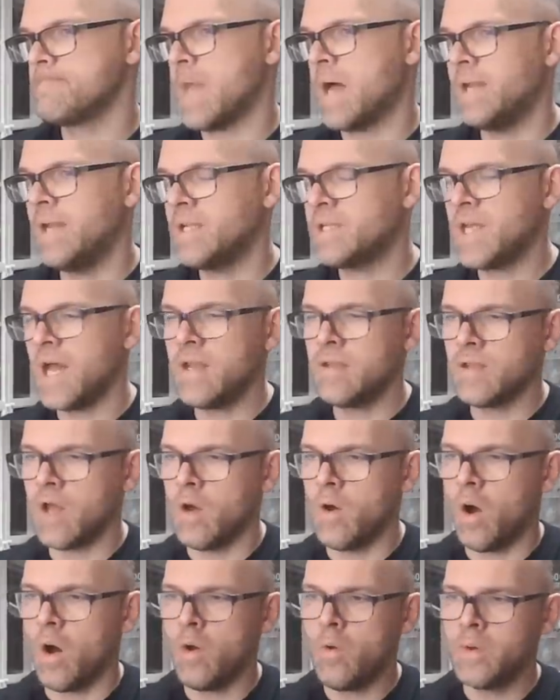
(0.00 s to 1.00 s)

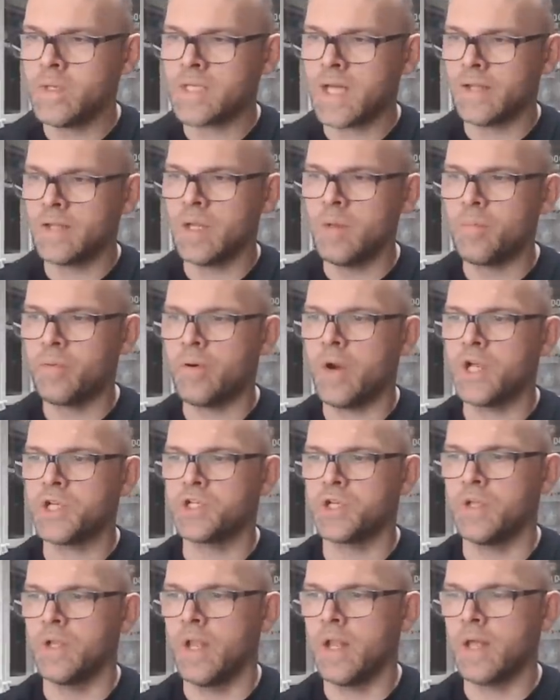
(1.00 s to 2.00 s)
Nintendo, I always had the
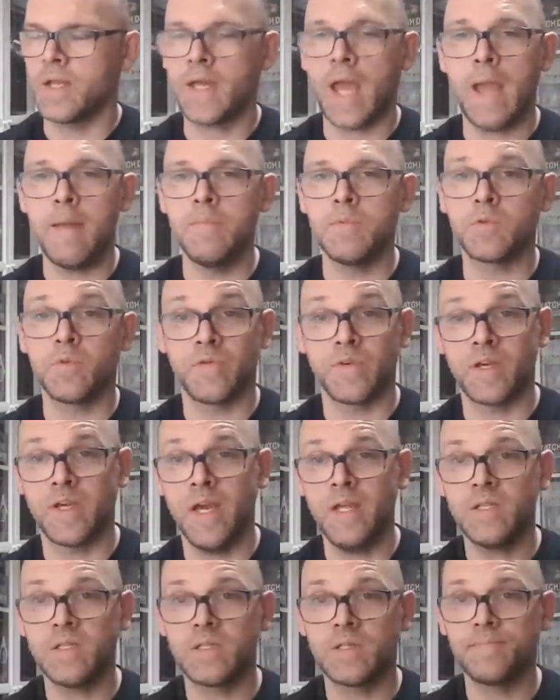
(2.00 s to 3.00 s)
impression that their games were for
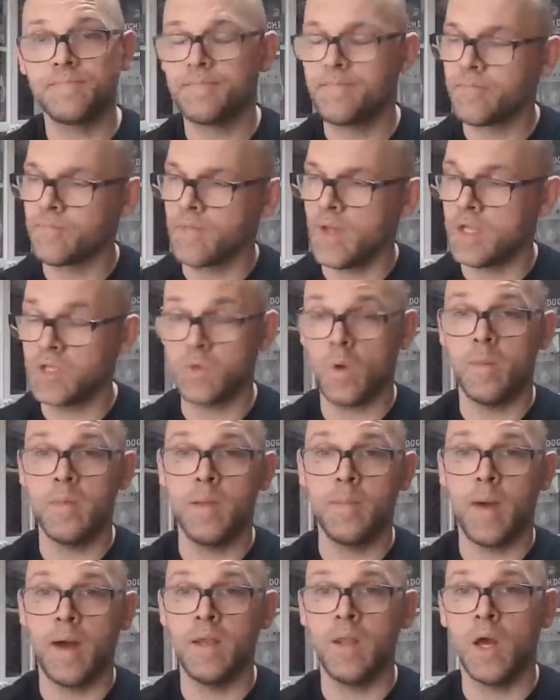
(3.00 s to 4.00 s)
kids. That's what I
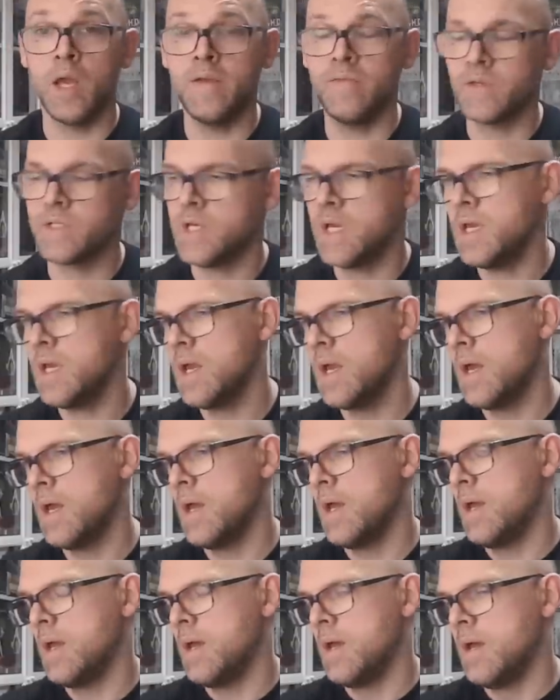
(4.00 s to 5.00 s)
mean by naivety.
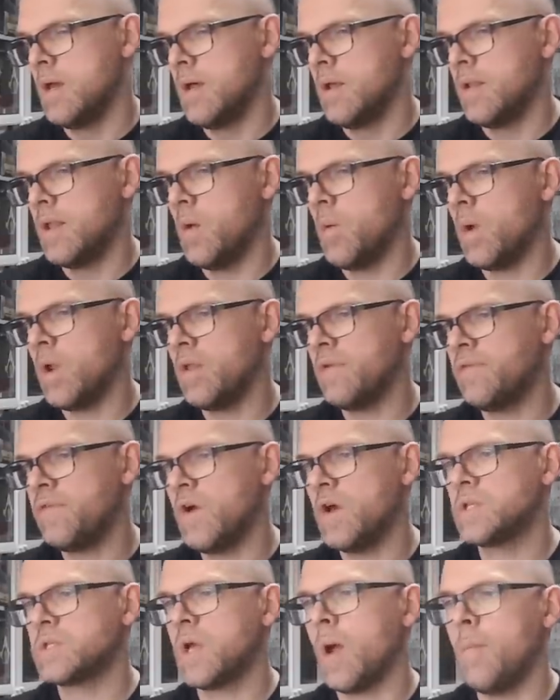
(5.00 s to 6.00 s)
They're one of the
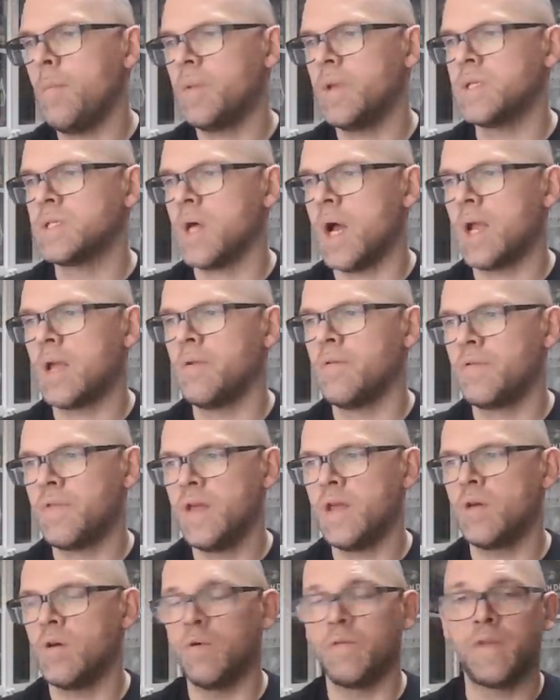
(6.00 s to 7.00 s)
first companies that I can
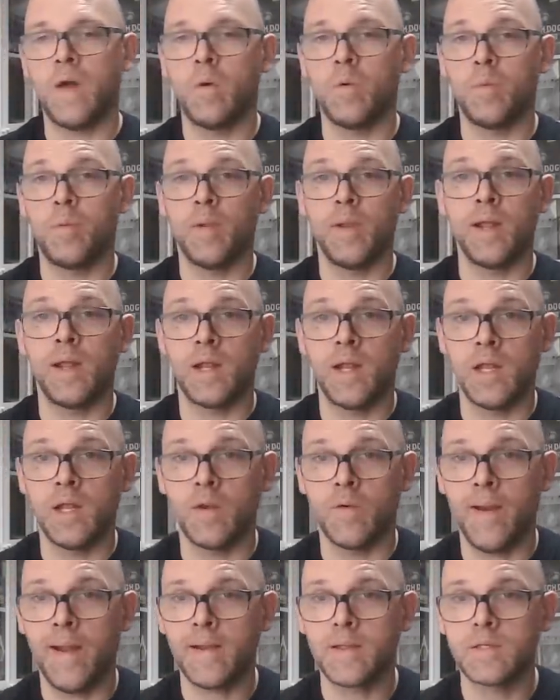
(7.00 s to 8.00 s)
think of that were politically
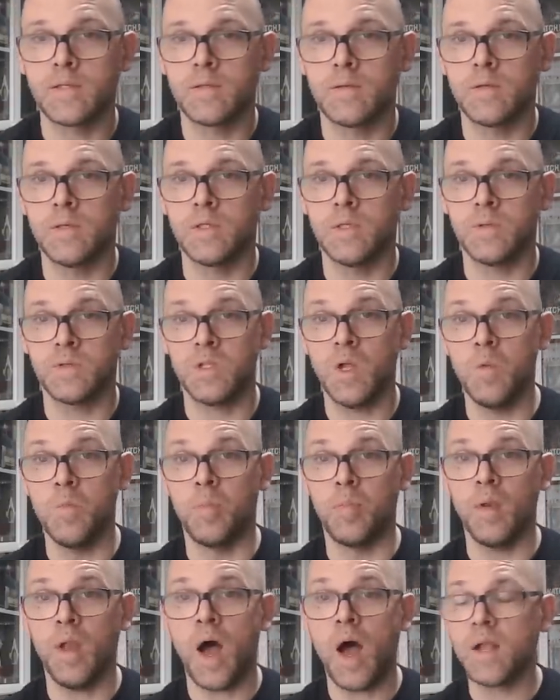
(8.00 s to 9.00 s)
correct, because there was no
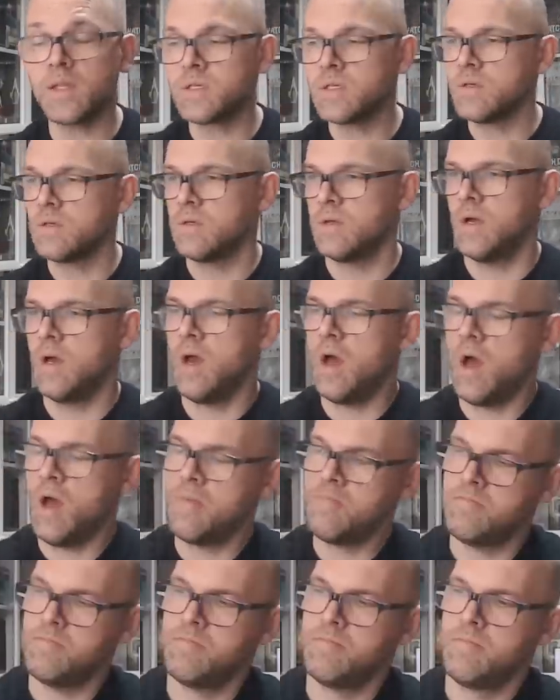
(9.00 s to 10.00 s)
blood.
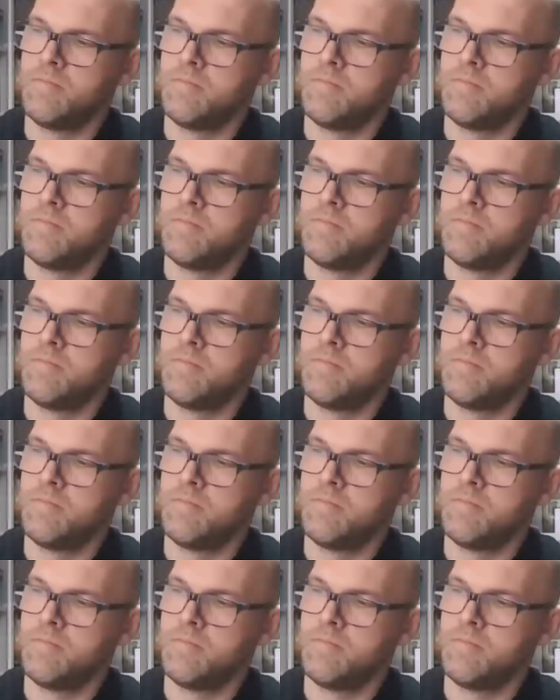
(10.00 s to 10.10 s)
A